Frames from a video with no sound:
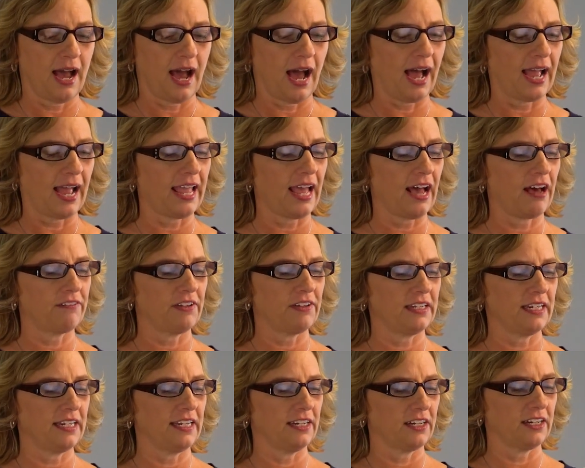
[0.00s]
I have
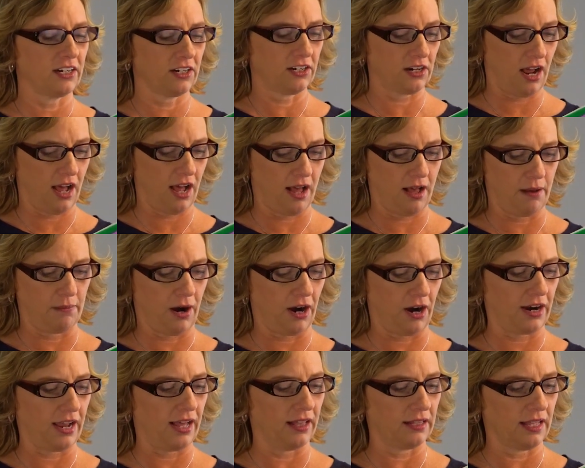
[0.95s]
in here um,
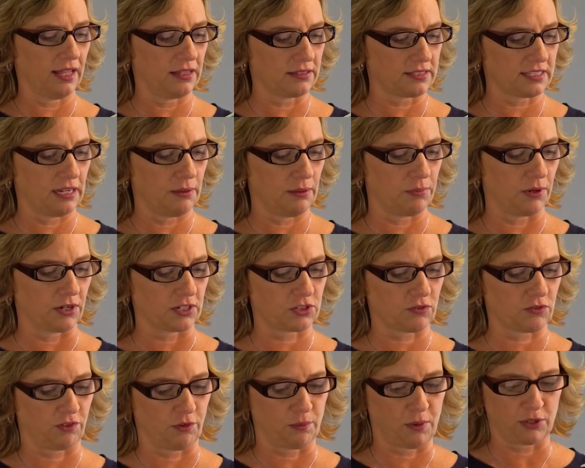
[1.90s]
our LLC
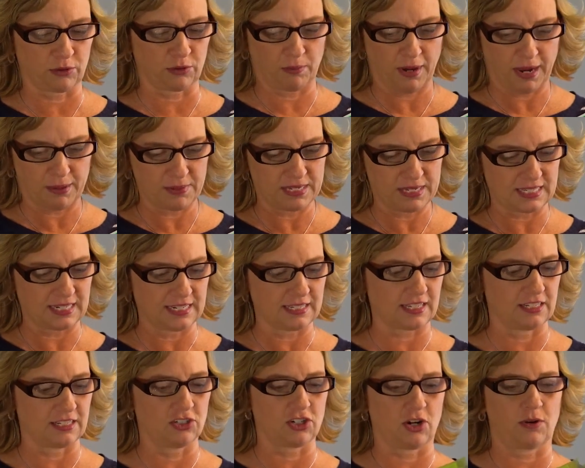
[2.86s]
books for both my
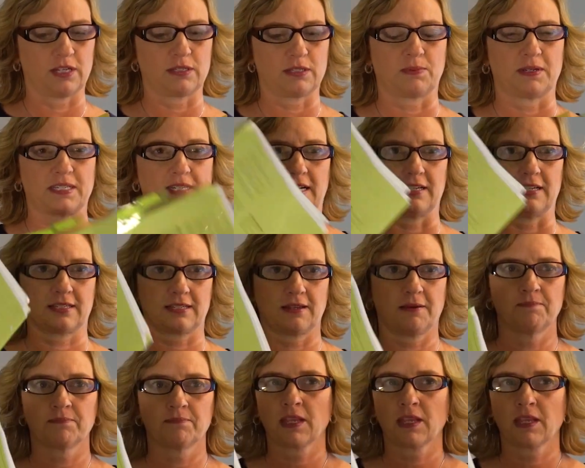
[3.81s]
business and Joey's business.